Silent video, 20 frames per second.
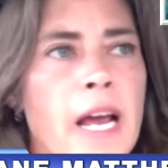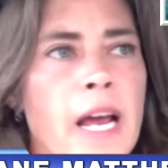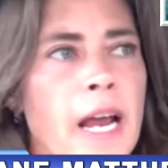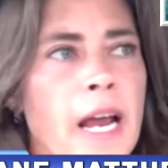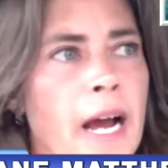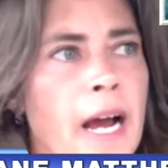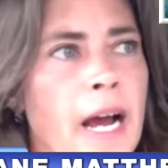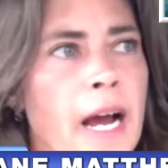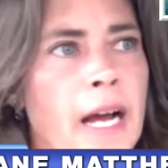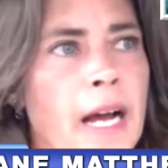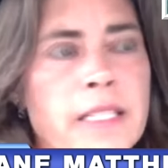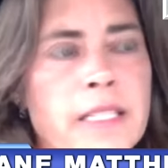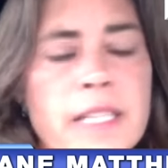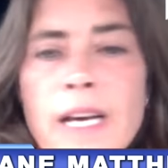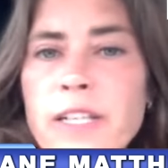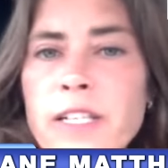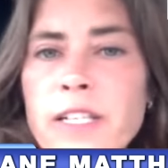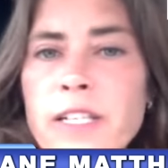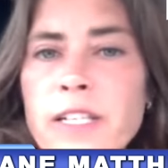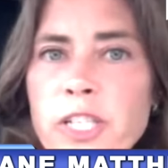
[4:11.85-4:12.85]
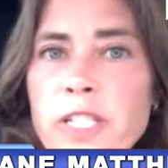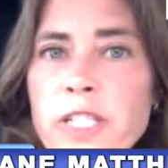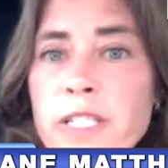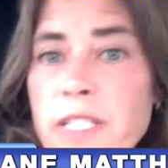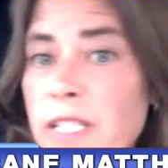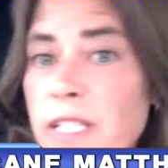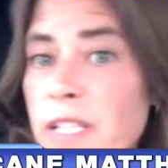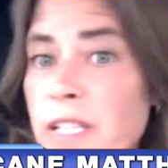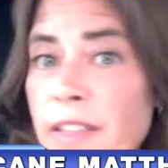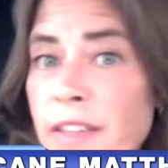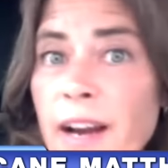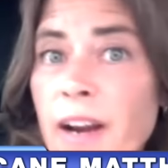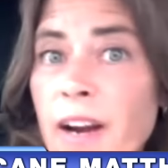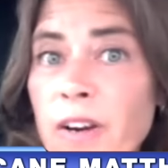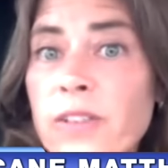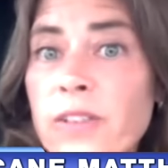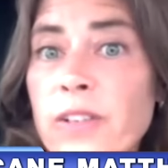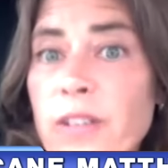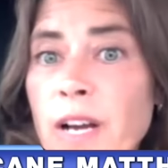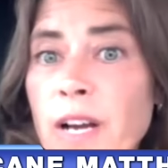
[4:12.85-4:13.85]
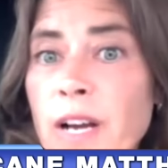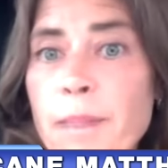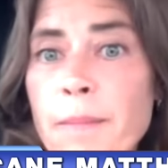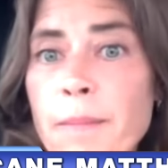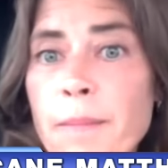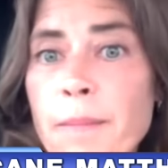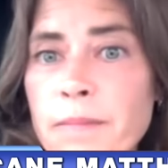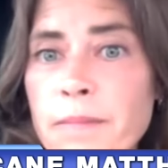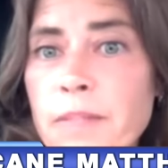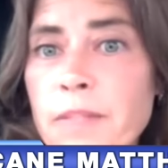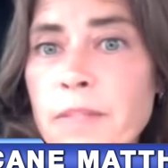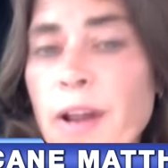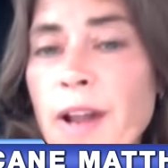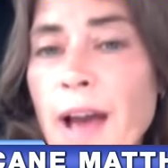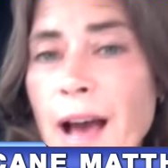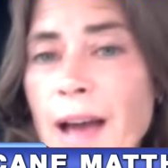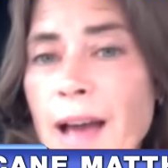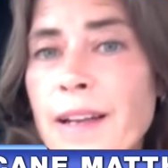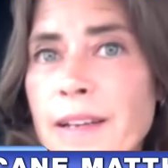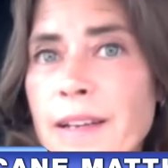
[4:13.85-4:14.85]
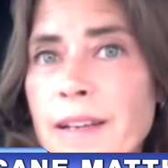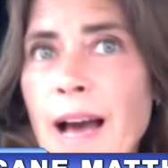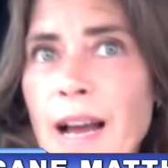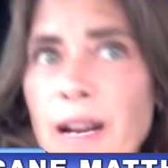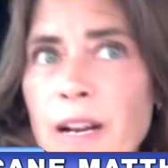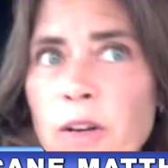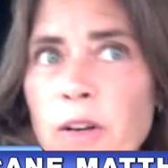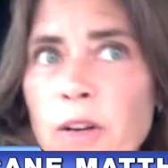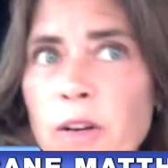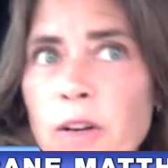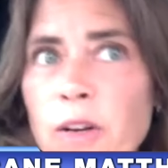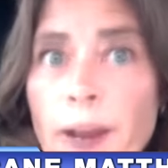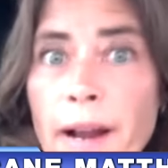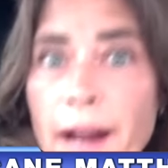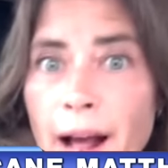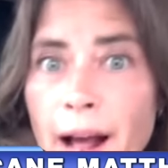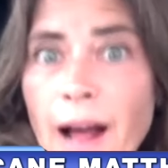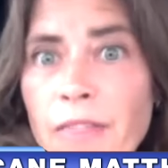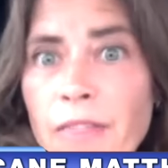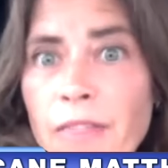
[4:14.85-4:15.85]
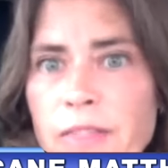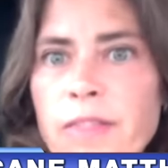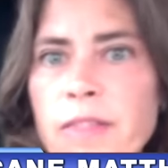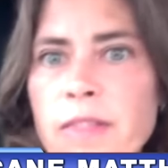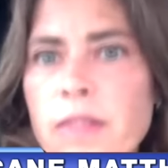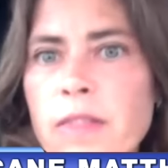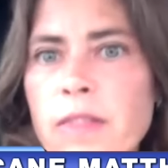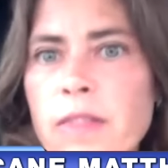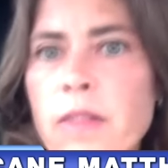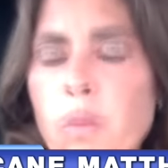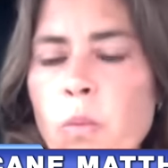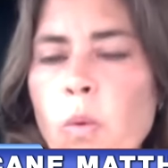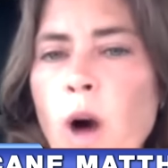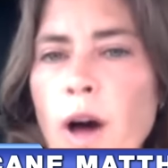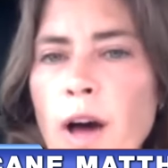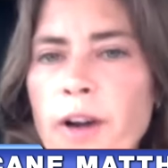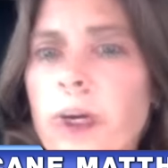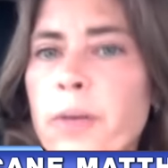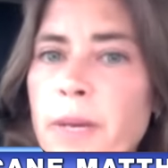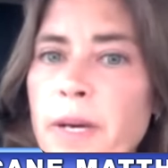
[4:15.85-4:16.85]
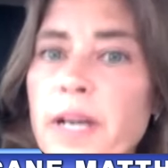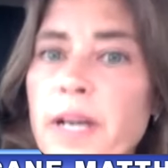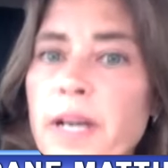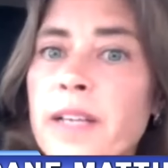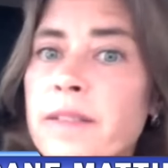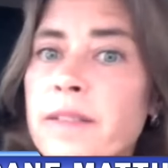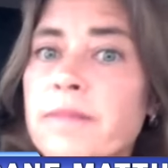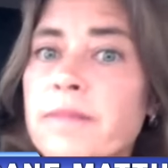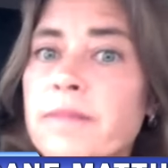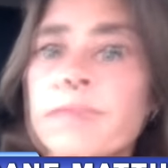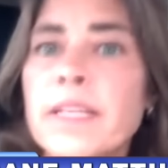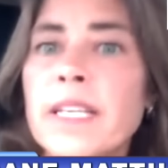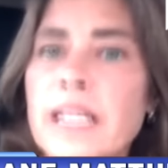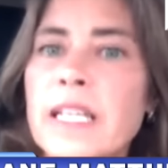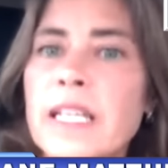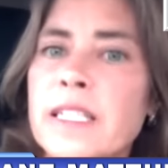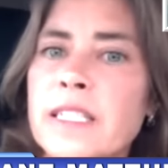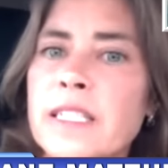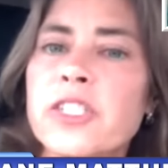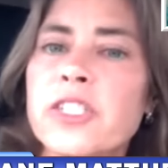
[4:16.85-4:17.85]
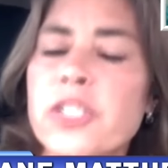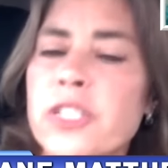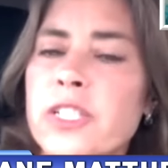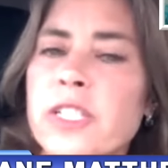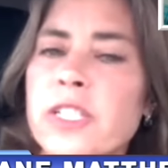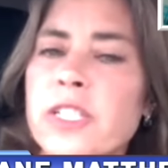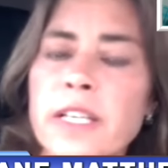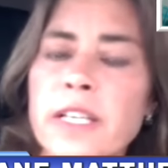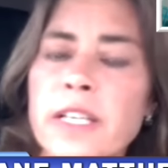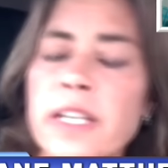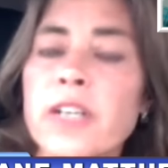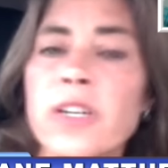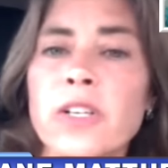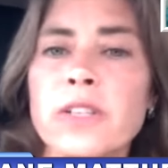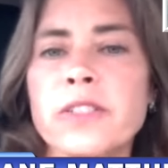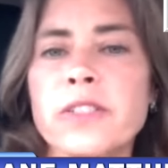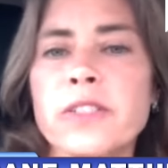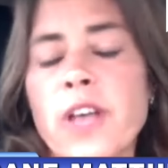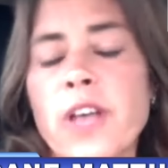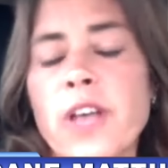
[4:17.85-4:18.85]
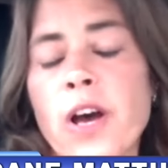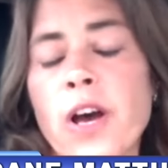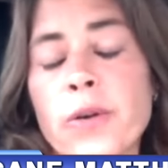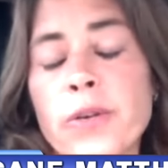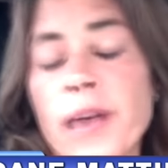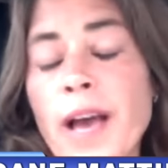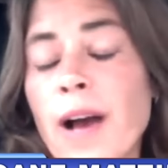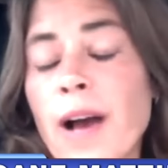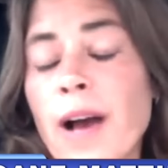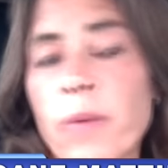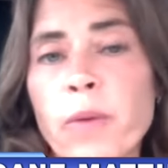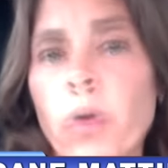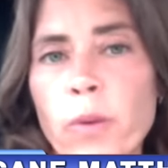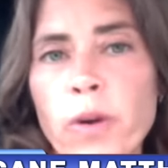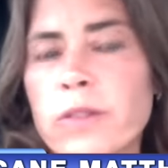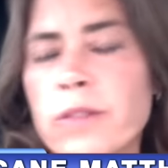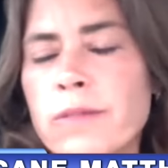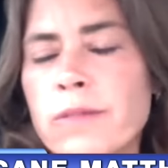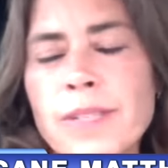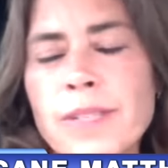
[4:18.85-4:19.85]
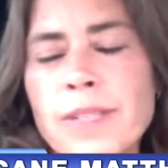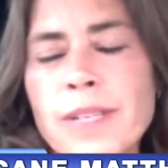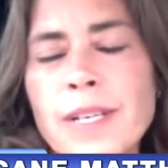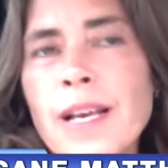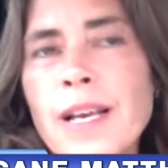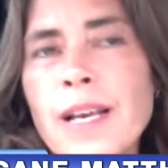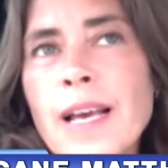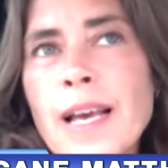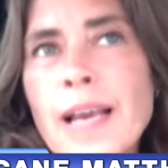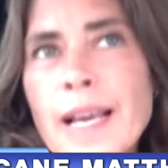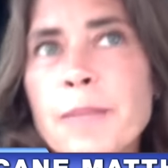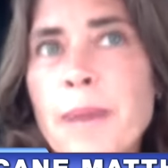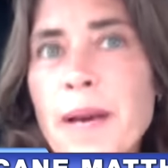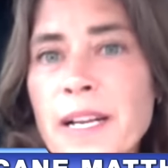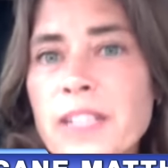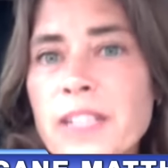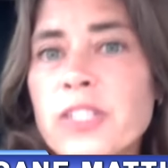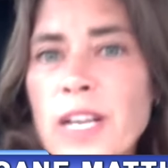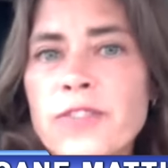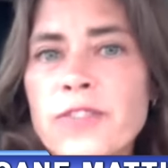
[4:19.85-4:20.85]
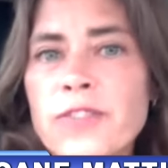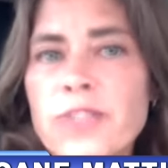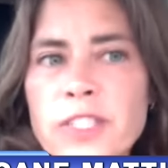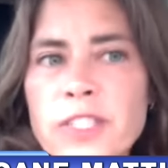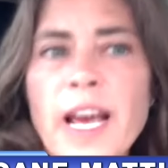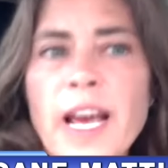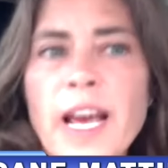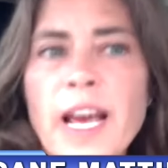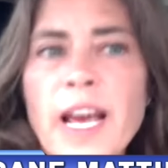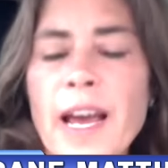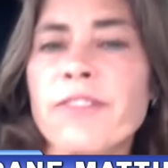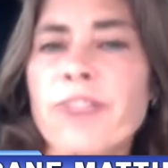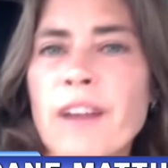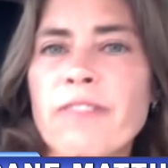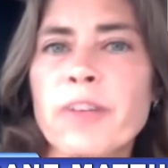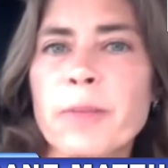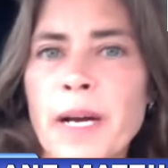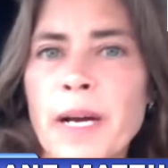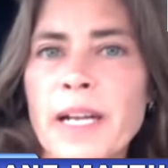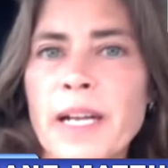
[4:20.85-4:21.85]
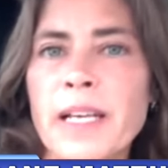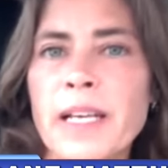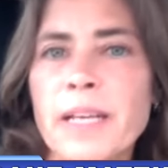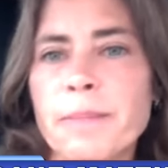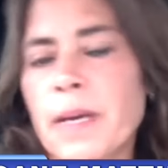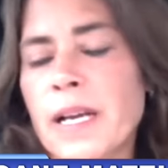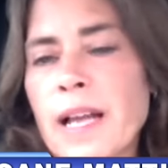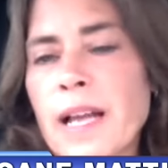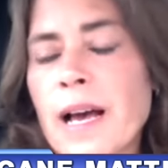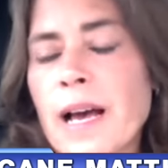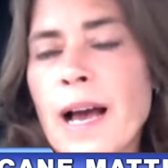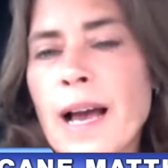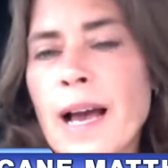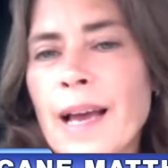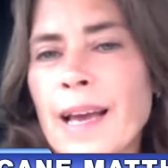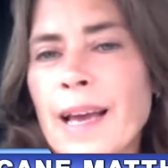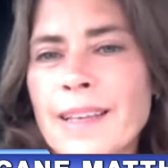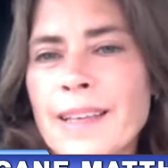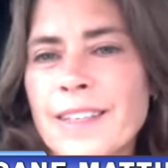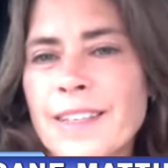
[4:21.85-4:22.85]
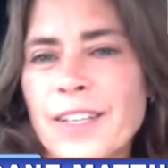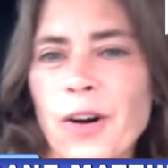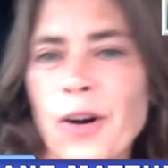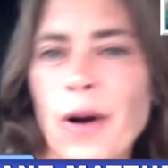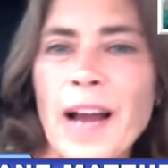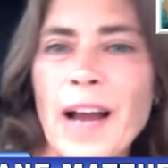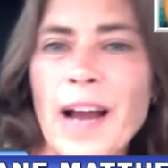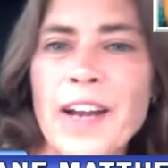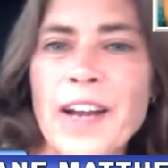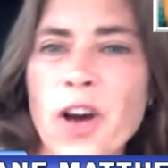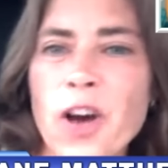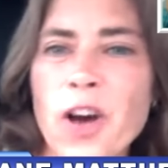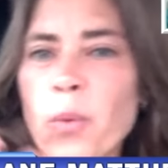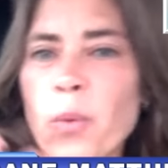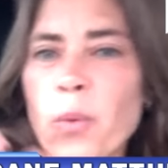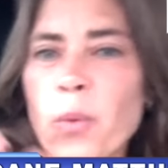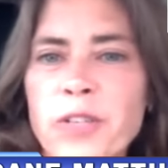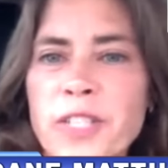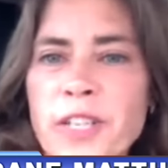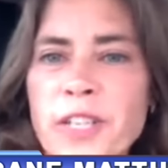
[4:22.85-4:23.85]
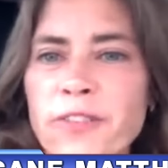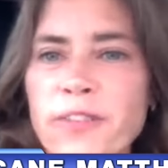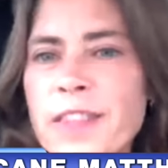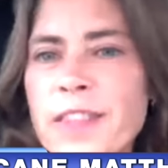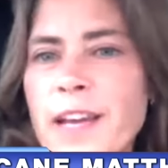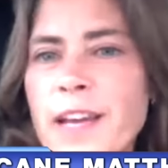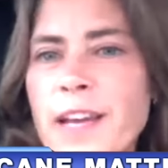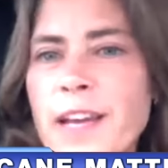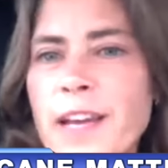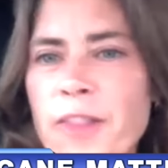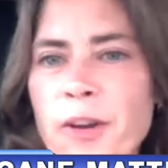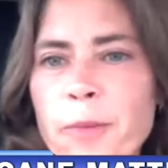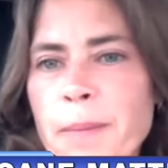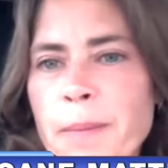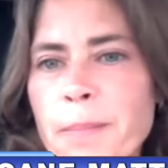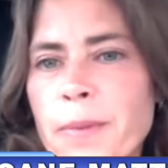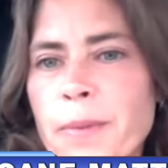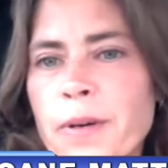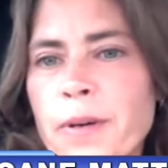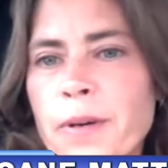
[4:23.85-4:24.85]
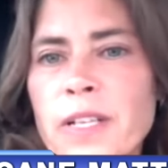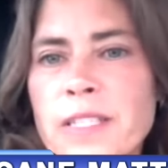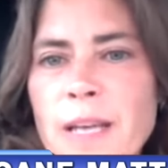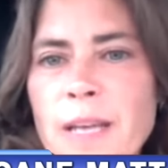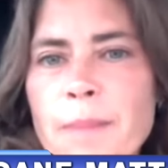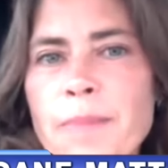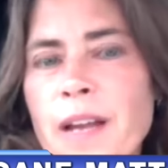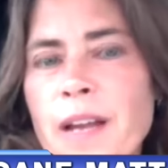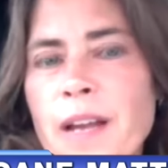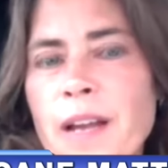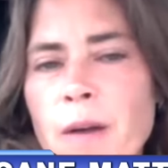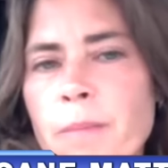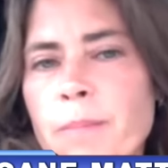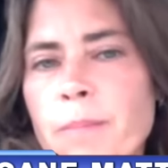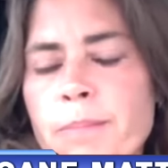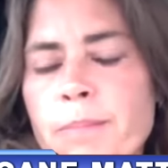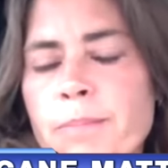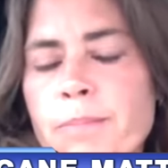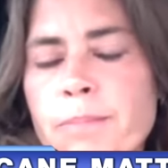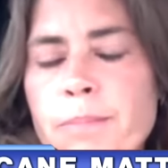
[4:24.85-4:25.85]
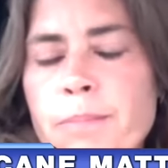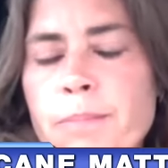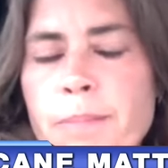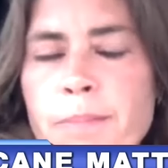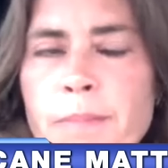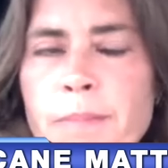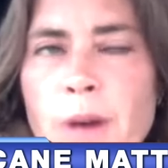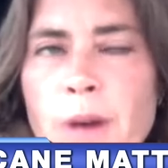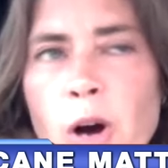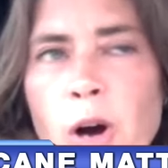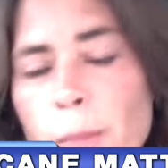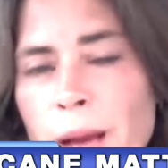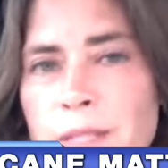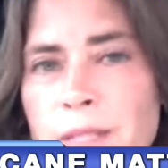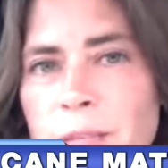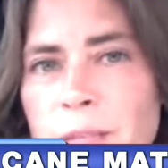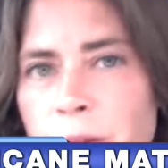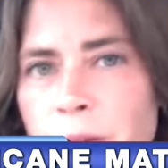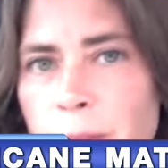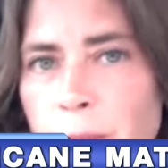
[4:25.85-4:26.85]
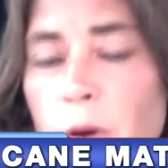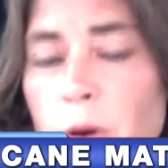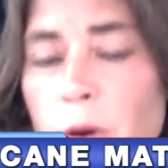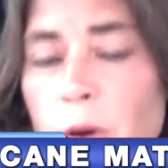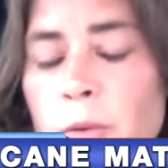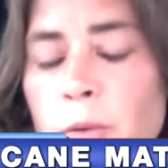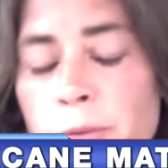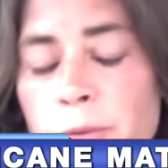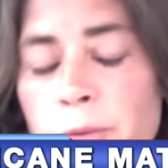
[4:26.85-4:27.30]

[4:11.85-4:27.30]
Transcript: and uh, she's still there. Um, you know, not not quite on the water, but right. inland just a little. So yeah, we were we're it's been a stressful day for everybody. You but I, you know, I know we're no different than other people, except that our home happens to be a boat.